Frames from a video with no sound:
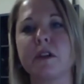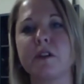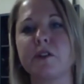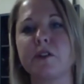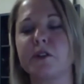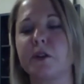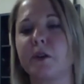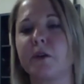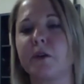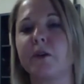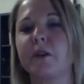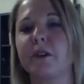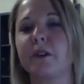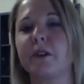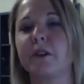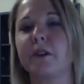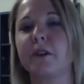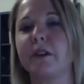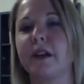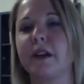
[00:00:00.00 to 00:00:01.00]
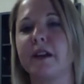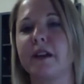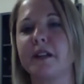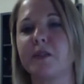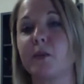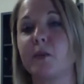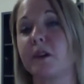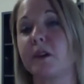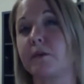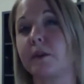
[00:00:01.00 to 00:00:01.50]
So yeah, it's
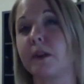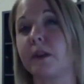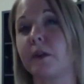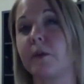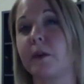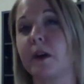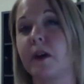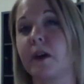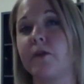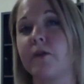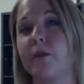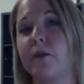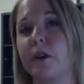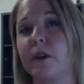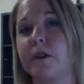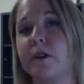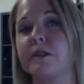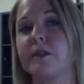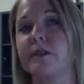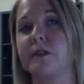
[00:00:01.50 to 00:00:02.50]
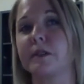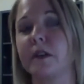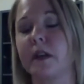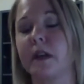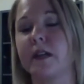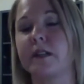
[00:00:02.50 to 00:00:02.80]
worked really well for us